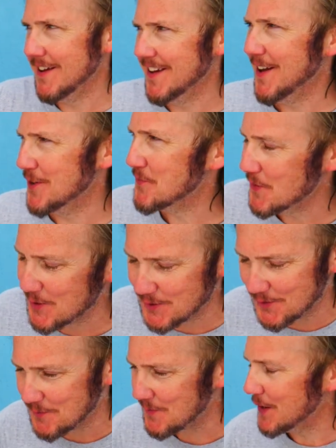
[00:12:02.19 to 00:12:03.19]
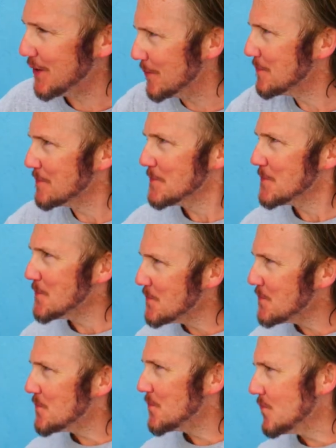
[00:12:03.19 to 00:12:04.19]
Yeah, yeah, that's really good. Thank you. Tzatziki,
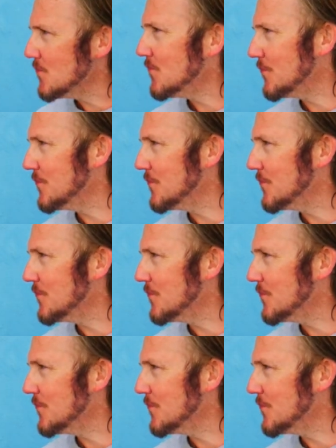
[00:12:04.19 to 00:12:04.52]
hot bit